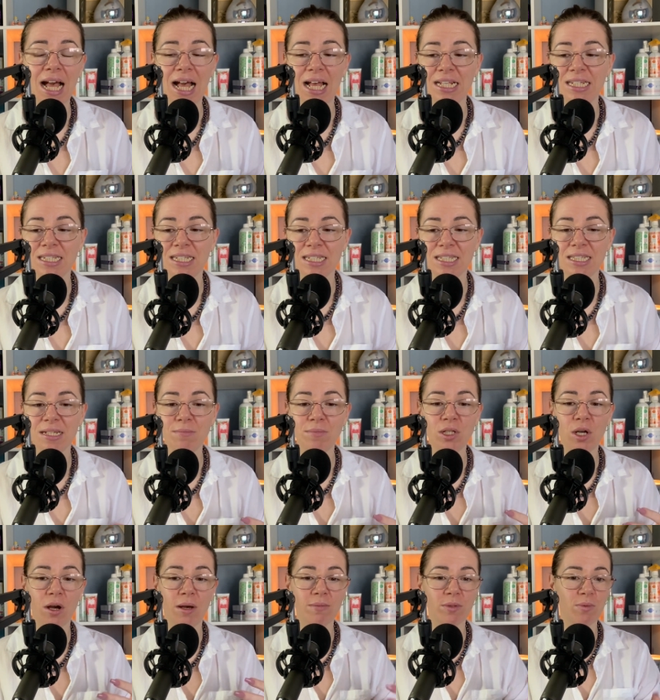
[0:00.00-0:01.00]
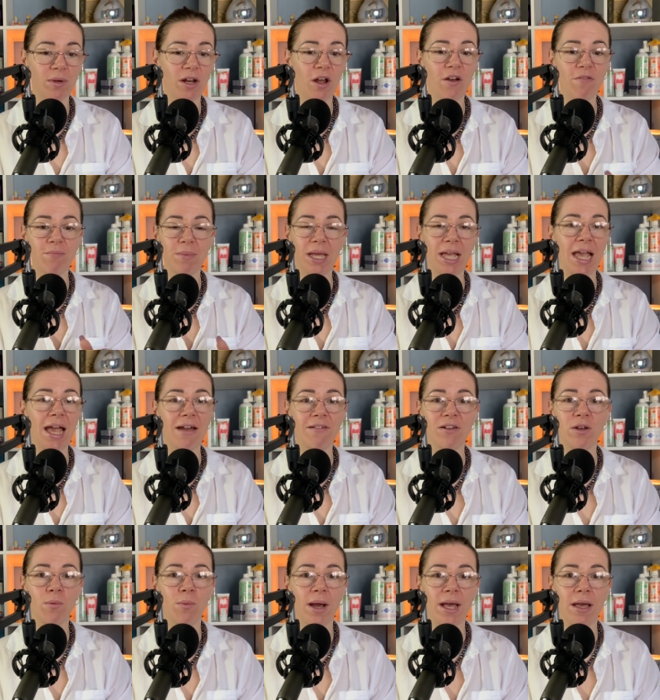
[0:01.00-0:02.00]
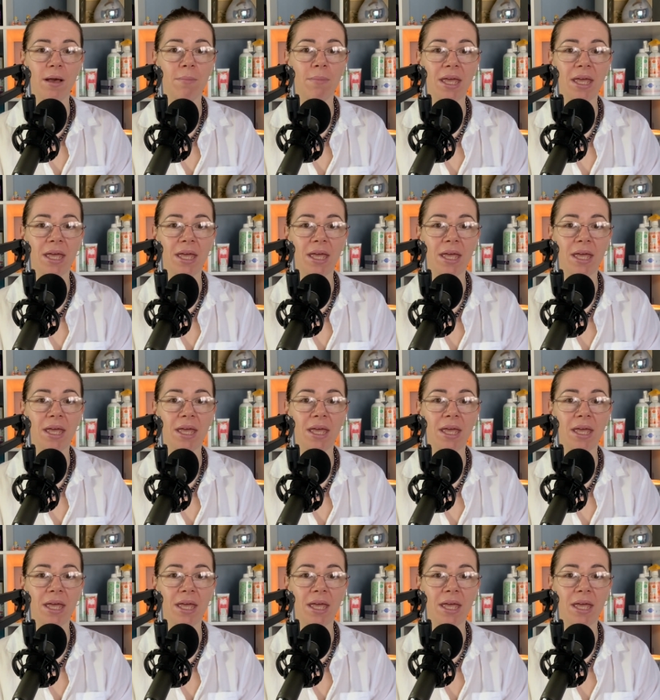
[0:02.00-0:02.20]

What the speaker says: And sometimes when I've been carried away up